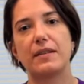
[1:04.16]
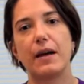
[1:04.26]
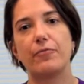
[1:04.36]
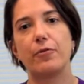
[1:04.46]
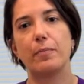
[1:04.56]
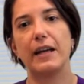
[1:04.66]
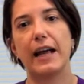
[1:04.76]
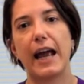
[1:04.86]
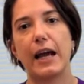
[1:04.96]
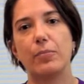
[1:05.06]
them from
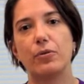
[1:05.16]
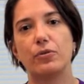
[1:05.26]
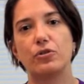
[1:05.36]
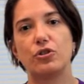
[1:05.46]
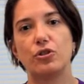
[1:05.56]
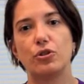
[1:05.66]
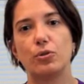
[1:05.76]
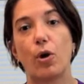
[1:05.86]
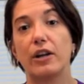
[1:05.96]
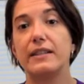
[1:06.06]
being able
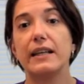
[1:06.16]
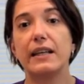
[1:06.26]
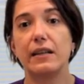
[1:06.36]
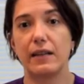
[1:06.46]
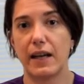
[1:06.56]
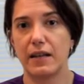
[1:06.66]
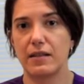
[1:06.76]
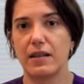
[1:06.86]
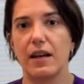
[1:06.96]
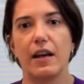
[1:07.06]
to articulate
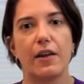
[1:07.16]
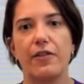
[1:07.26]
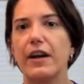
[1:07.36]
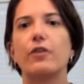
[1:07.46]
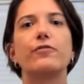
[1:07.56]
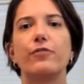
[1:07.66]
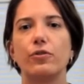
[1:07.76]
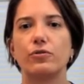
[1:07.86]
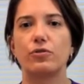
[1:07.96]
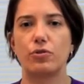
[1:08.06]
their
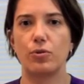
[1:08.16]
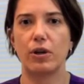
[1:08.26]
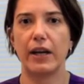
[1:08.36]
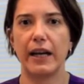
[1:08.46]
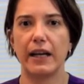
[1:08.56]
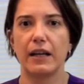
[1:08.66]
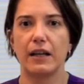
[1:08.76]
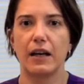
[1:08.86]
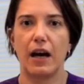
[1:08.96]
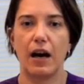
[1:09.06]
full story
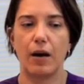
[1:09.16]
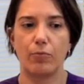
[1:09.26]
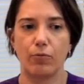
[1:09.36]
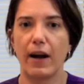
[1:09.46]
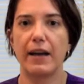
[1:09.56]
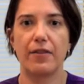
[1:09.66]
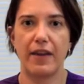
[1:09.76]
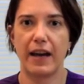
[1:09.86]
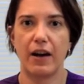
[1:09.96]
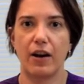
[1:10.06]
right
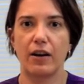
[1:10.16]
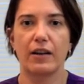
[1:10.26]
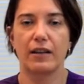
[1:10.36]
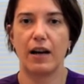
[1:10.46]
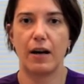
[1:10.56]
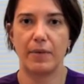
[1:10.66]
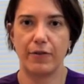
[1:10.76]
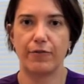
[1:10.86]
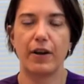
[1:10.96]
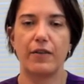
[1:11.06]
there in
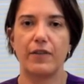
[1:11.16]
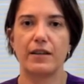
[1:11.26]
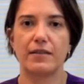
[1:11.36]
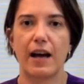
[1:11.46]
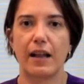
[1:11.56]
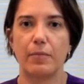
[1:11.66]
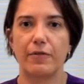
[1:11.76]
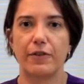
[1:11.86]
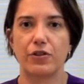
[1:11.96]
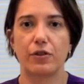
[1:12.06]
front of the asylum
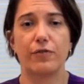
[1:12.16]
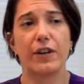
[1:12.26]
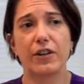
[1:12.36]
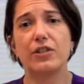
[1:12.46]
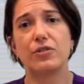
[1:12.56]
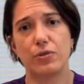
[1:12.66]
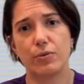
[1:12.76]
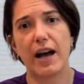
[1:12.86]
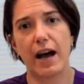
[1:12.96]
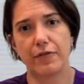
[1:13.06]
official very
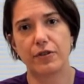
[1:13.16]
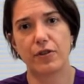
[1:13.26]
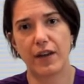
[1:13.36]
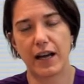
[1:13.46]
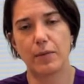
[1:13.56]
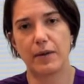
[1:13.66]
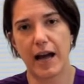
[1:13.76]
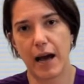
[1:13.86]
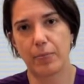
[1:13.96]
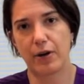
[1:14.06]
soon after they had been
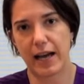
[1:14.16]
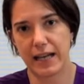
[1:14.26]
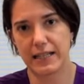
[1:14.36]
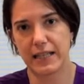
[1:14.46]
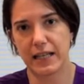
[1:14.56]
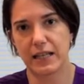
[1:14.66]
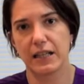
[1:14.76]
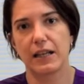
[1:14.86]
apprehended